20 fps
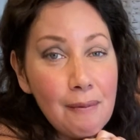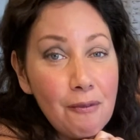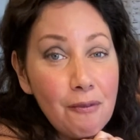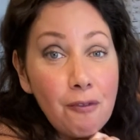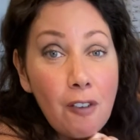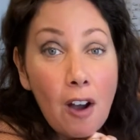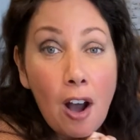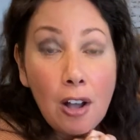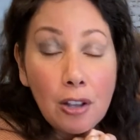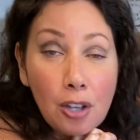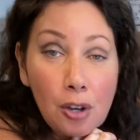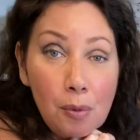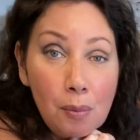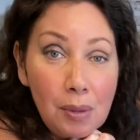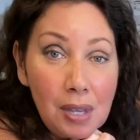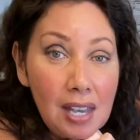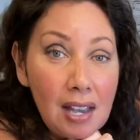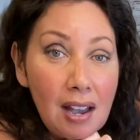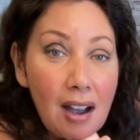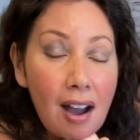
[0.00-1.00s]
Follow
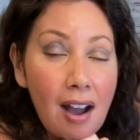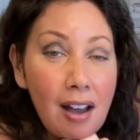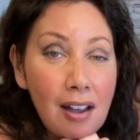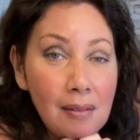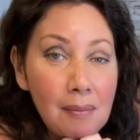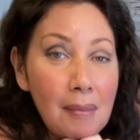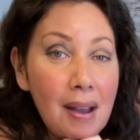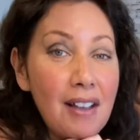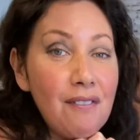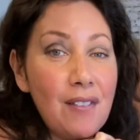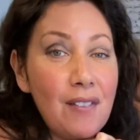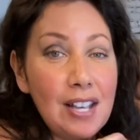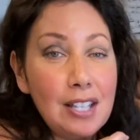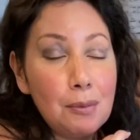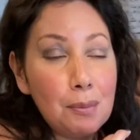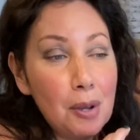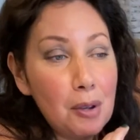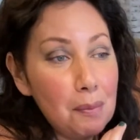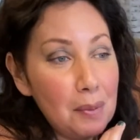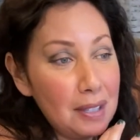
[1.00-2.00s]
me on my
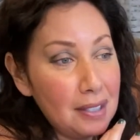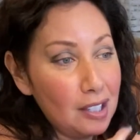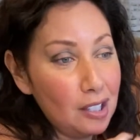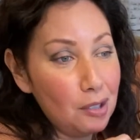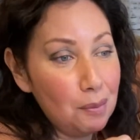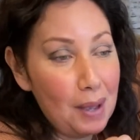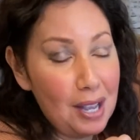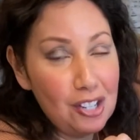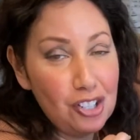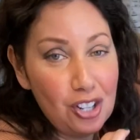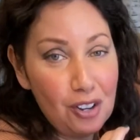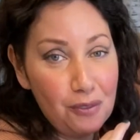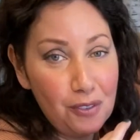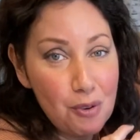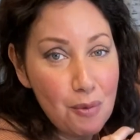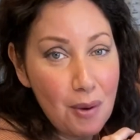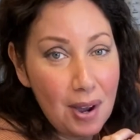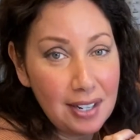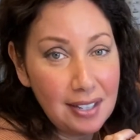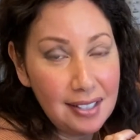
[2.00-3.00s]
Facebook business page if
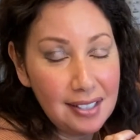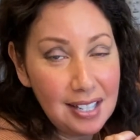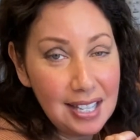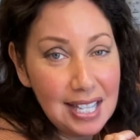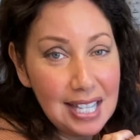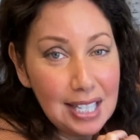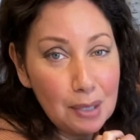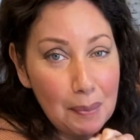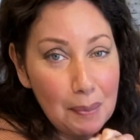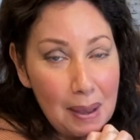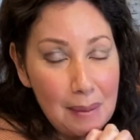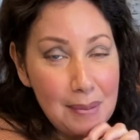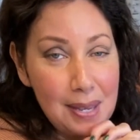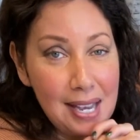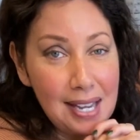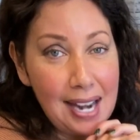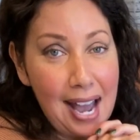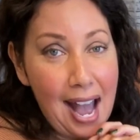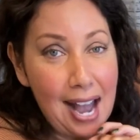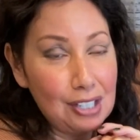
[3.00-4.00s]
you want to see this
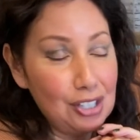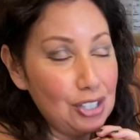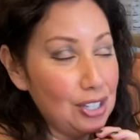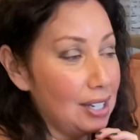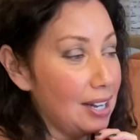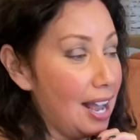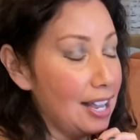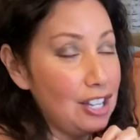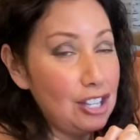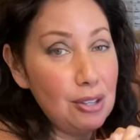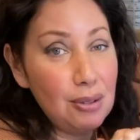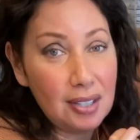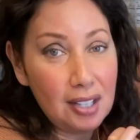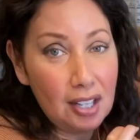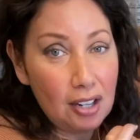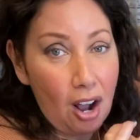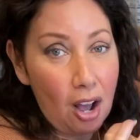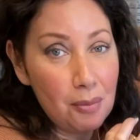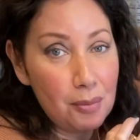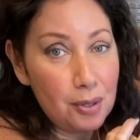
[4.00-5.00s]
baby in action. I use
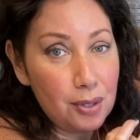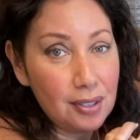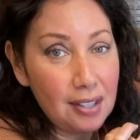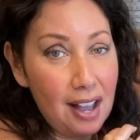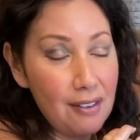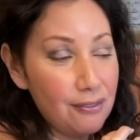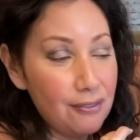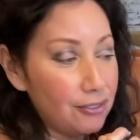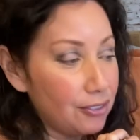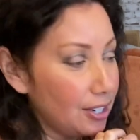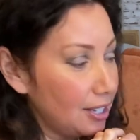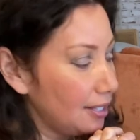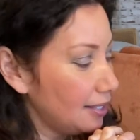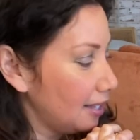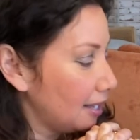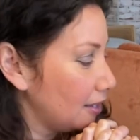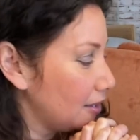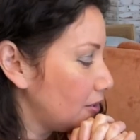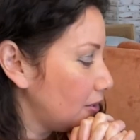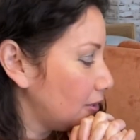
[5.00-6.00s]
it almost every
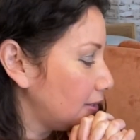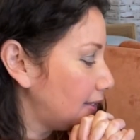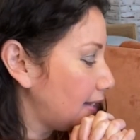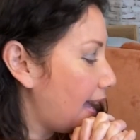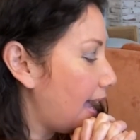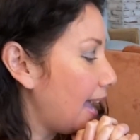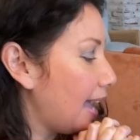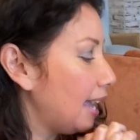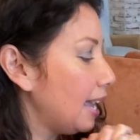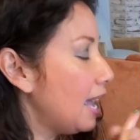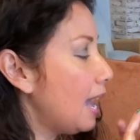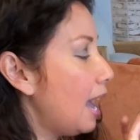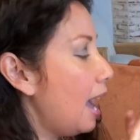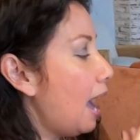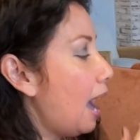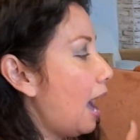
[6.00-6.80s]
single day.